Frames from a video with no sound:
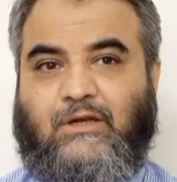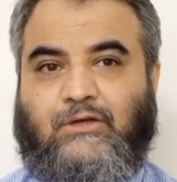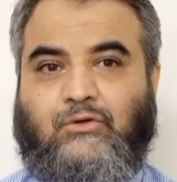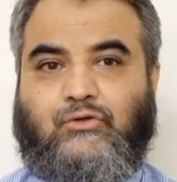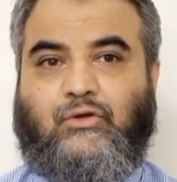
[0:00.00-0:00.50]

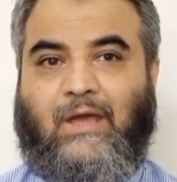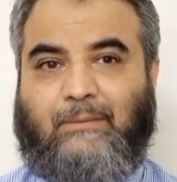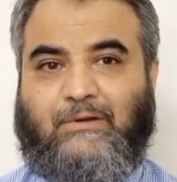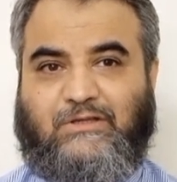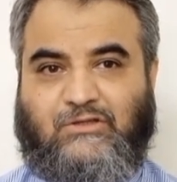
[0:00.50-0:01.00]
due to
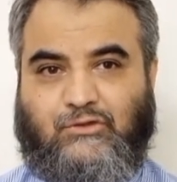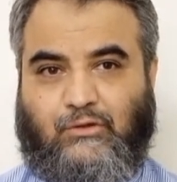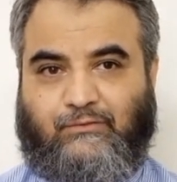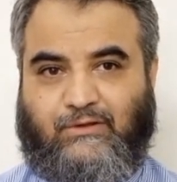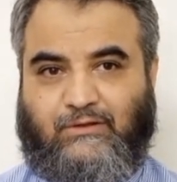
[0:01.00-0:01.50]
hemorrhages
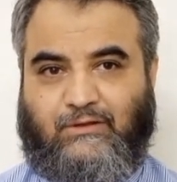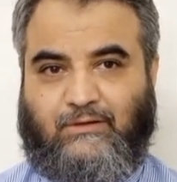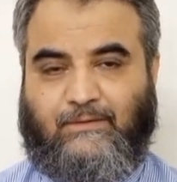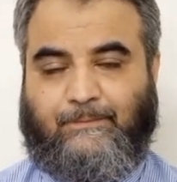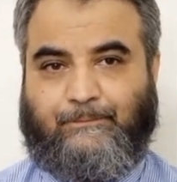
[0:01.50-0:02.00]
over there.
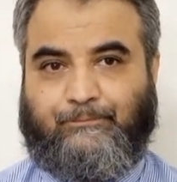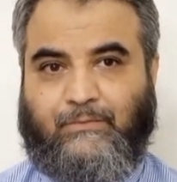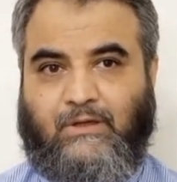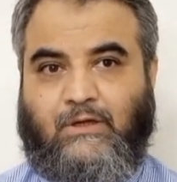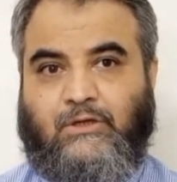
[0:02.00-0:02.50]

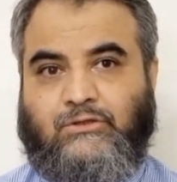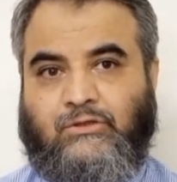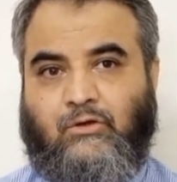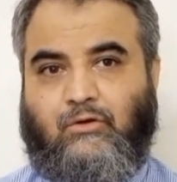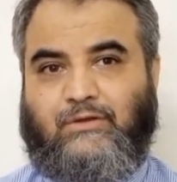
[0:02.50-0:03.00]

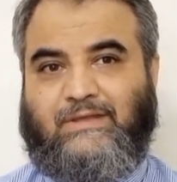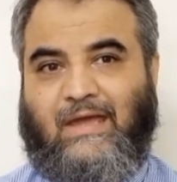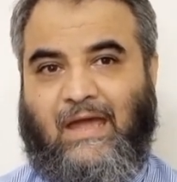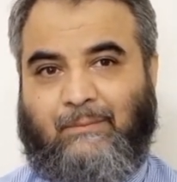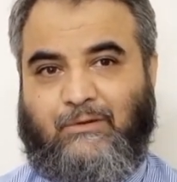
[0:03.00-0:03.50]
So the
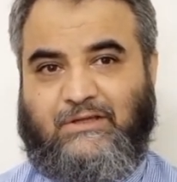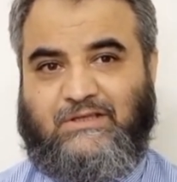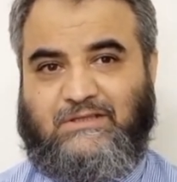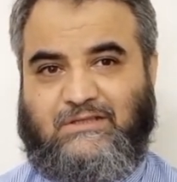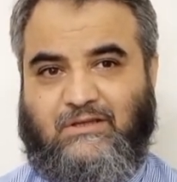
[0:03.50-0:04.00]

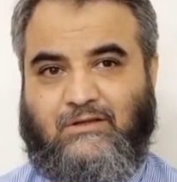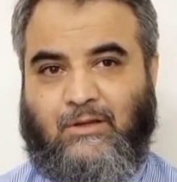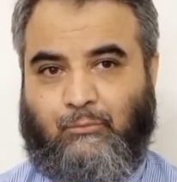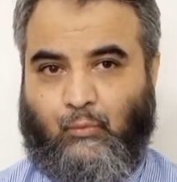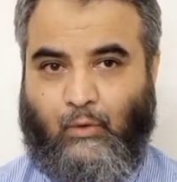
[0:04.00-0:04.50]
hemorrhages,
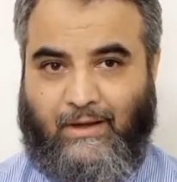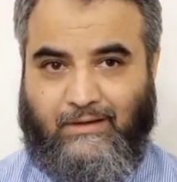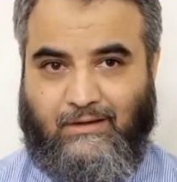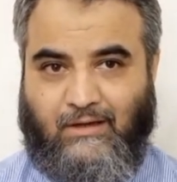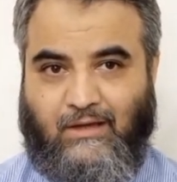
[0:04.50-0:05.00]
number
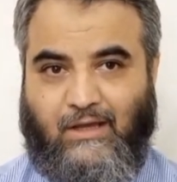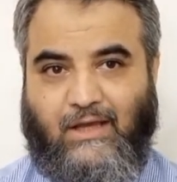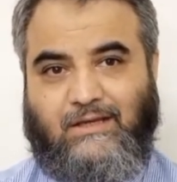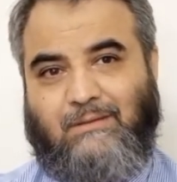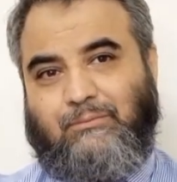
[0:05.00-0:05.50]
one,
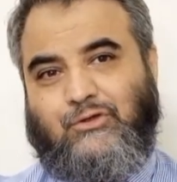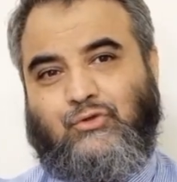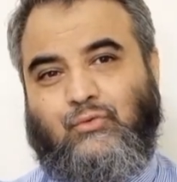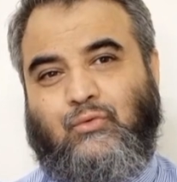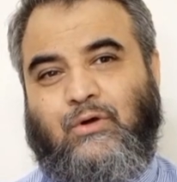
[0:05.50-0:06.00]
and number
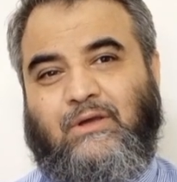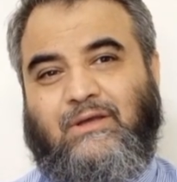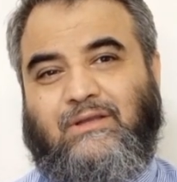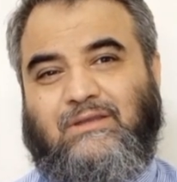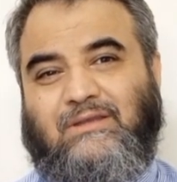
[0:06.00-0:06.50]
two,
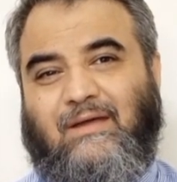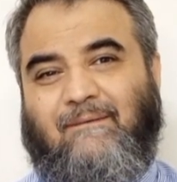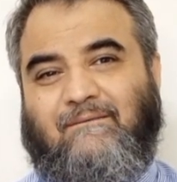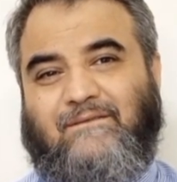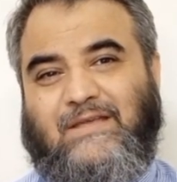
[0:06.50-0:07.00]

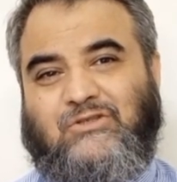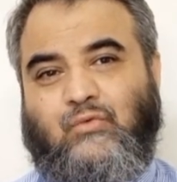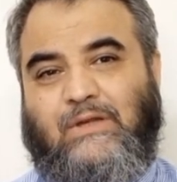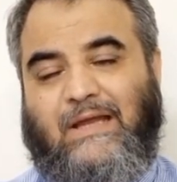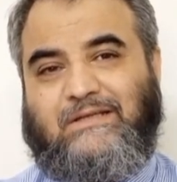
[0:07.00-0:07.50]
the
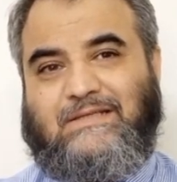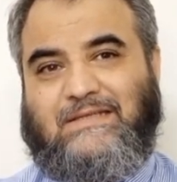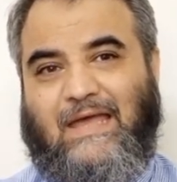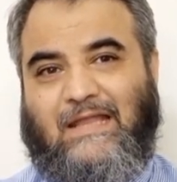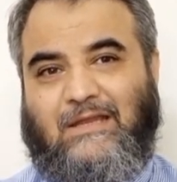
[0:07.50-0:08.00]

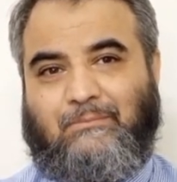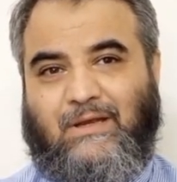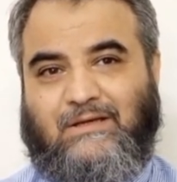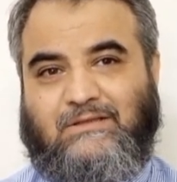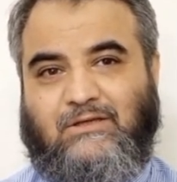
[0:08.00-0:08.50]
vasculitis
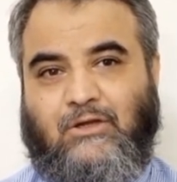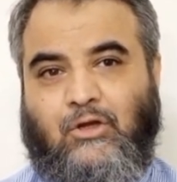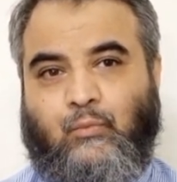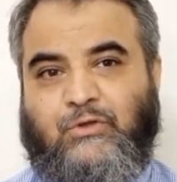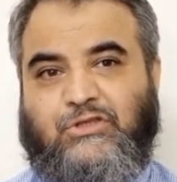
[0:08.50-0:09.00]
element,
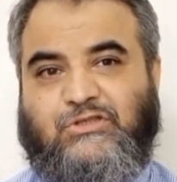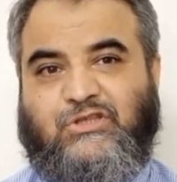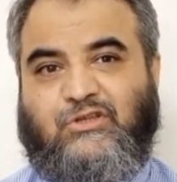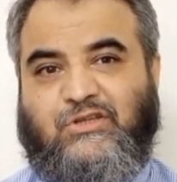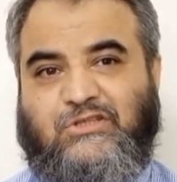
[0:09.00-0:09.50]
which is
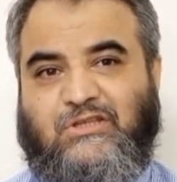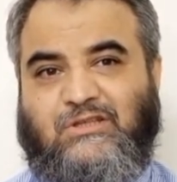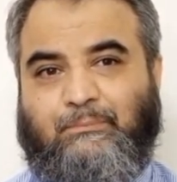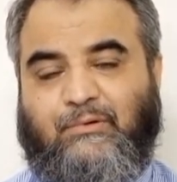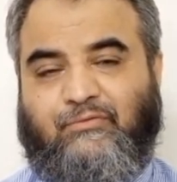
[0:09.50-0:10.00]
decreasing
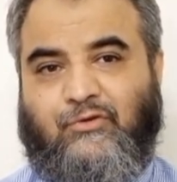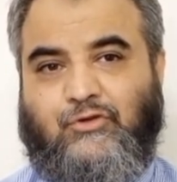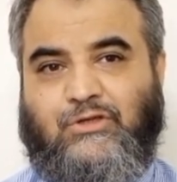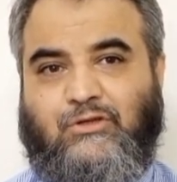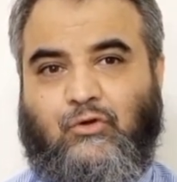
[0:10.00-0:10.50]
the
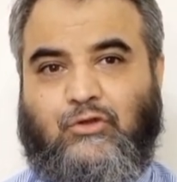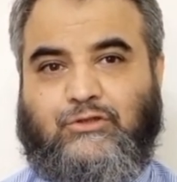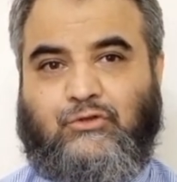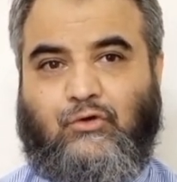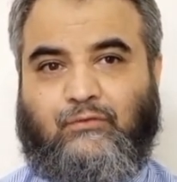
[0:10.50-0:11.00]
perfusion
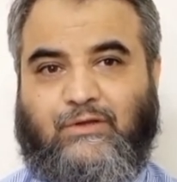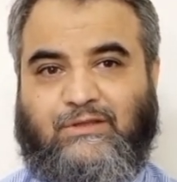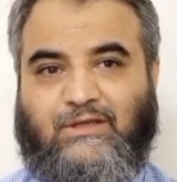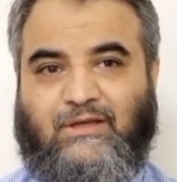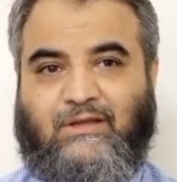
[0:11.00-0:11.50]
also over
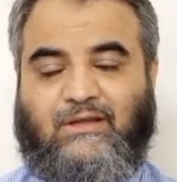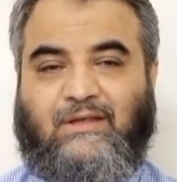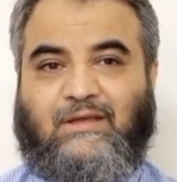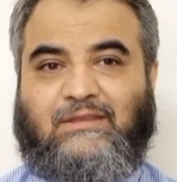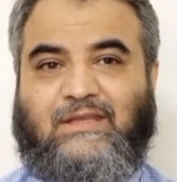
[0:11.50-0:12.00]
there,
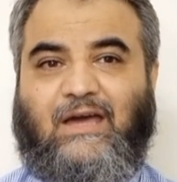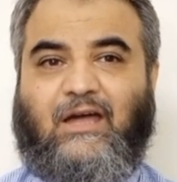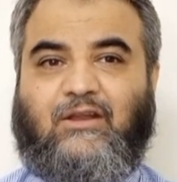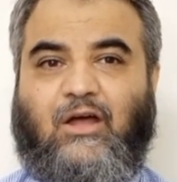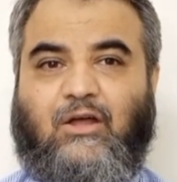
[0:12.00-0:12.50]
they
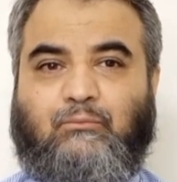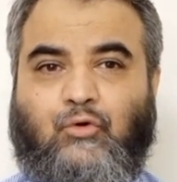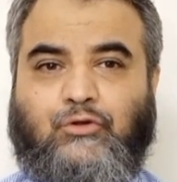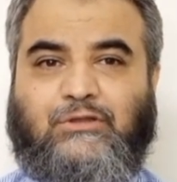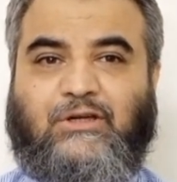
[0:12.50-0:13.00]
are
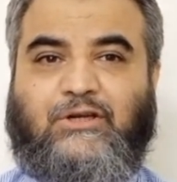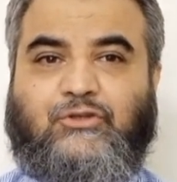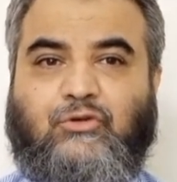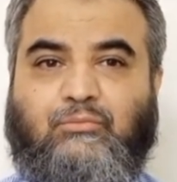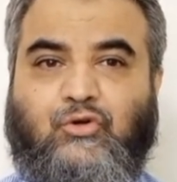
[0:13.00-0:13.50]
both
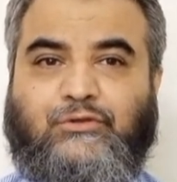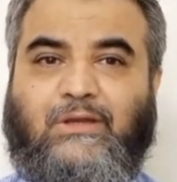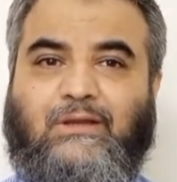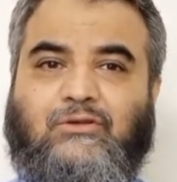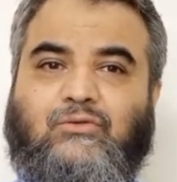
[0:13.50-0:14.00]

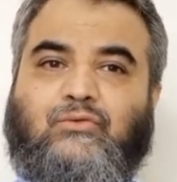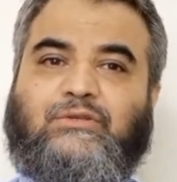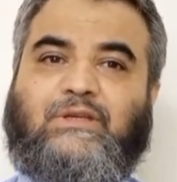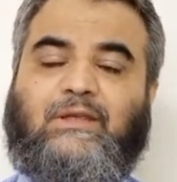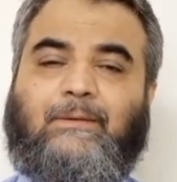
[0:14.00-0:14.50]
contributing to
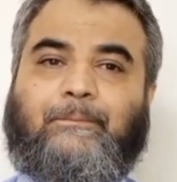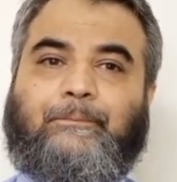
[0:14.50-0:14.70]
the